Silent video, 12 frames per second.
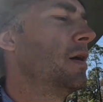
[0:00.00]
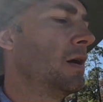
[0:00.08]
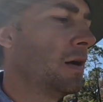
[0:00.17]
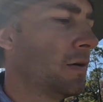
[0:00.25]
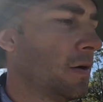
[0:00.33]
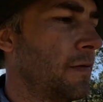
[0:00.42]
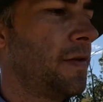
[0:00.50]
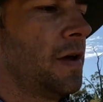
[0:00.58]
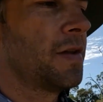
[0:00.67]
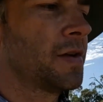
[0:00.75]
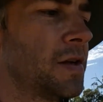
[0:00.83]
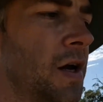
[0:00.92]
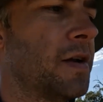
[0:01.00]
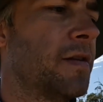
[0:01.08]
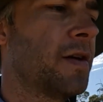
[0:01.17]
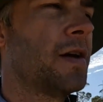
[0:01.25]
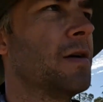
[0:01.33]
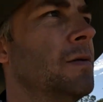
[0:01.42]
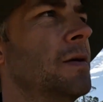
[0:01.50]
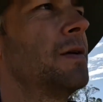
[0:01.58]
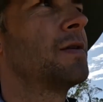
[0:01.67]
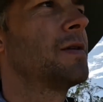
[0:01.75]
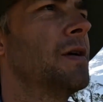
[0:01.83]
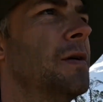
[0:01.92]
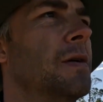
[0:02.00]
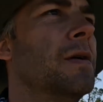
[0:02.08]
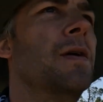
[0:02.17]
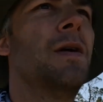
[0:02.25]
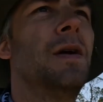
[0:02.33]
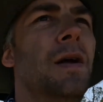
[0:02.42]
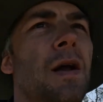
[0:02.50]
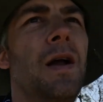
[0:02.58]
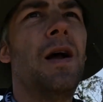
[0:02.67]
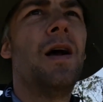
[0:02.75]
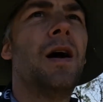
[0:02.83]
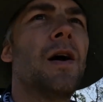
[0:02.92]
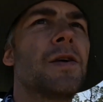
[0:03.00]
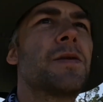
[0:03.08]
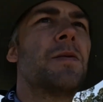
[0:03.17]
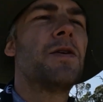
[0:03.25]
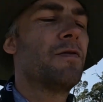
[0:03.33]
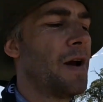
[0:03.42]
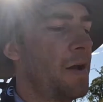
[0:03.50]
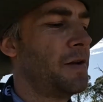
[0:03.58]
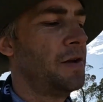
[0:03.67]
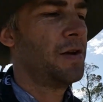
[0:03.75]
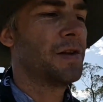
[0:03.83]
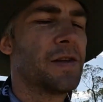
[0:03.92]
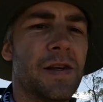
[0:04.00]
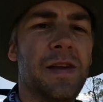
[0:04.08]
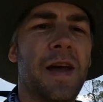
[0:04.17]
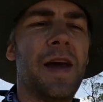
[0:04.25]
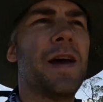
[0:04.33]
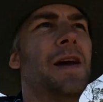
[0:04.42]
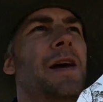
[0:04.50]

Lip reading: over the other side of the hill, so I'll spin you around and you can see that.